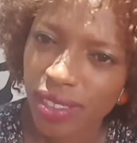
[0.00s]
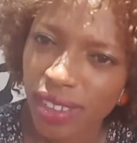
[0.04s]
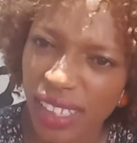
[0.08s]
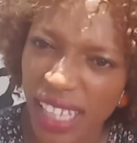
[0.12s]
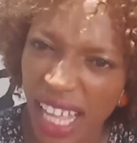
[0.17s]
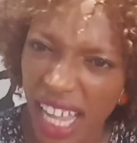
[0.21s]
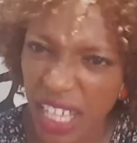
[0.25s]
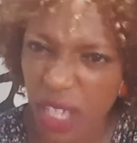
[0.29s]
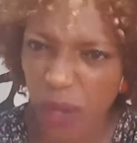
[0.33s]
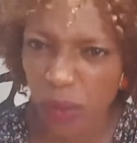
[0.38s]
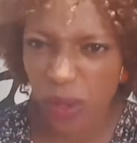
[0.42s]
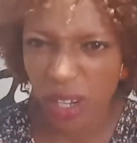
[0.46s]

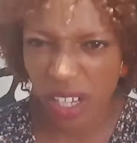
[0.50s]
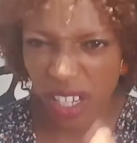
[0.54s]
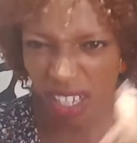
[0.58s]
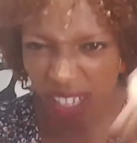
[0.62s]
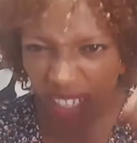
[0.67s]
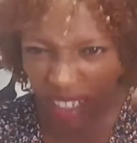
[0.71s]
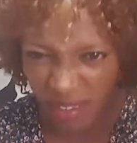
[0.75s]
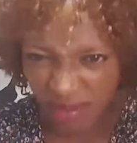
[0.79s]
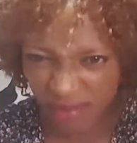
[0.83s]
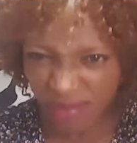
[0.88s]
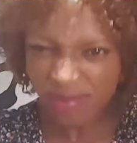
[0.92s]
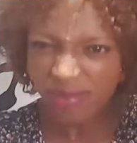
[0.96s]
that He will
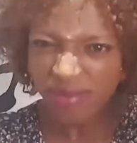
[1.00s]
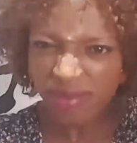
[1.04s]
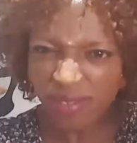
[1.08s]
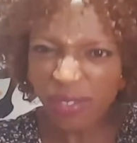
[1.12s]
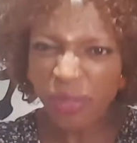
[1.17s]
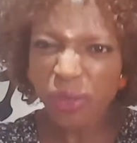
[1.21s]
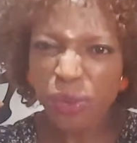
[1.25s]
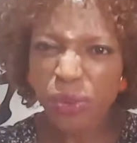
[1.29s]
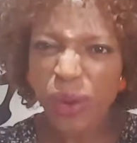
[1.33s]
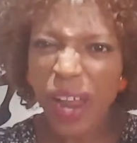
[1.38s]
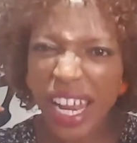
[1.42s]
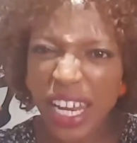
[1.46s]

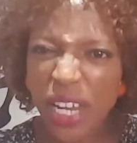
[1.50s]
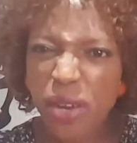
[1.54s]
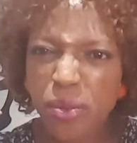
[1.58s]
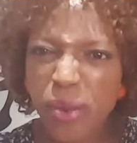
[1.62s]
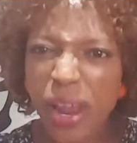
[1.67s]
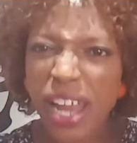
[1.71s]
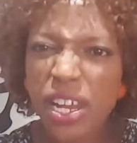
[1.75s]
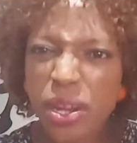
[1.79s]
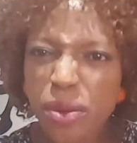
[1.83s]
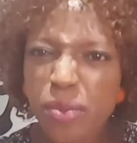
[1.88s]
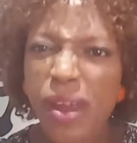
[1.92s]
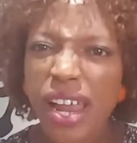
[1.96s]
really,
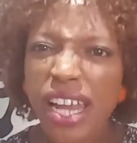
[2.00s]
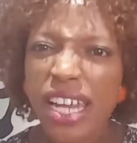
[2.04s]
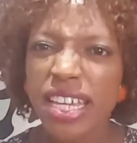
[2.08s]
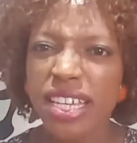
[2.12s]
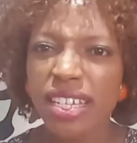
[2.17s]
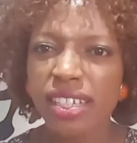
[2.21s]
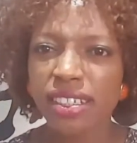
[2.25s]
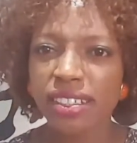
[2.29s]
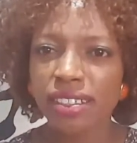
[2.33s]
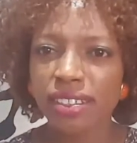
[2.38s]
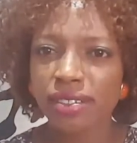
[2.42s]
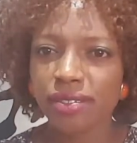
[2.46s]
really,
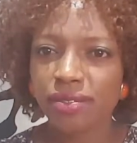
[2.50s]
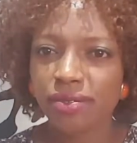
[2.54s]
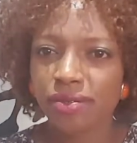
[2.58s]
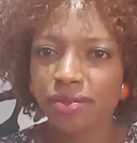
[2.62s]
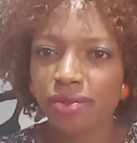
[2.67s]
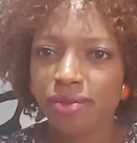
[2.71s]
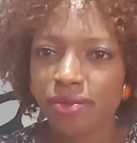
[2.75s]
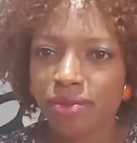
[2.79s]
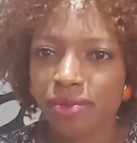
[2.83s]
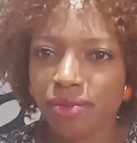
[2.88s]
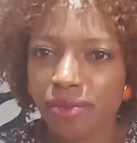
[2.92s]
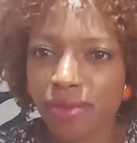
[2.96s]
really
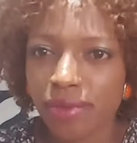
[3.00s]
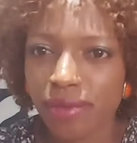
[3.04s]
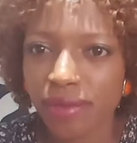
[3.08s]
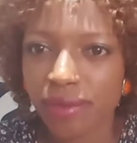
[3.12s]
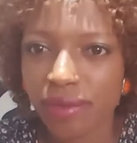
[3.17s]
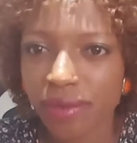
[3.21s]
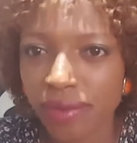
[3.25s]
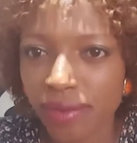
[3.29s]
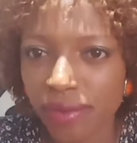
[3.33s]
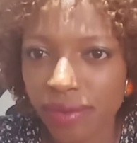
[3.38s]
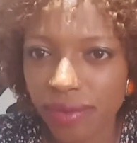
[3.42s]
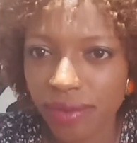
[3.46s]

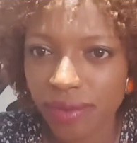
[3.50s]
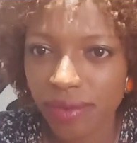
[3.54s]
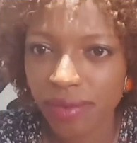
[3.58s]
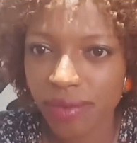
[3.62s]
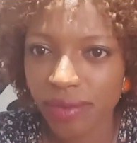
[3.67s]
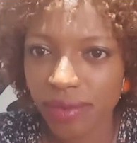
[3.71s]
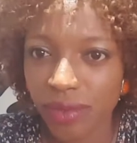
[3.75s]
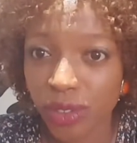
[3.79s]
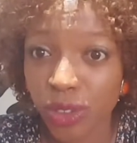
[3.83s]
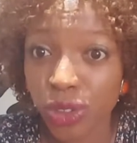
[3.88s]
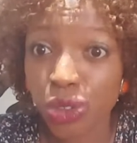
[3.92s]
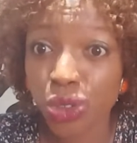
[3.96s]

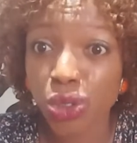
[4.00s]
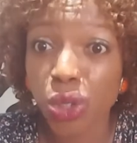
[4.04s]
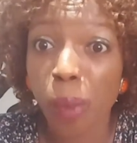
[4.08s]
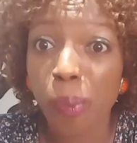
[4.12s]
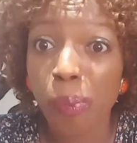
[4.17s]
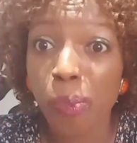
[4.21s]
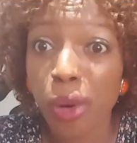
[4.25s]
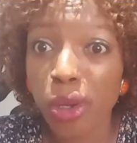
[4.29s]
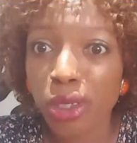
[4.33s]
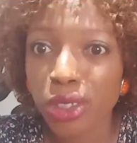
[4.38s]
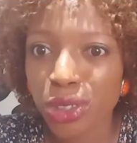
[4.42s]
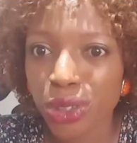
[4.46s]

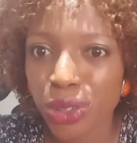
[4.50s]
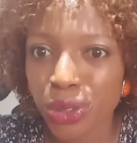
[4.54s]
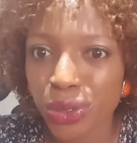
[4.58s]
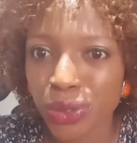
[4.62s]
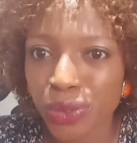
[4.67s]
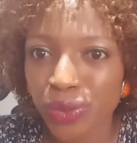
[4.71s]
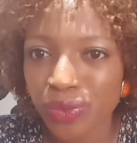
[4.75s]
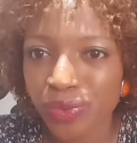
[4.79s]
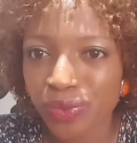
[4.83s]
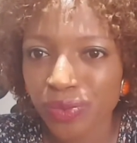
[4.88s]
support you.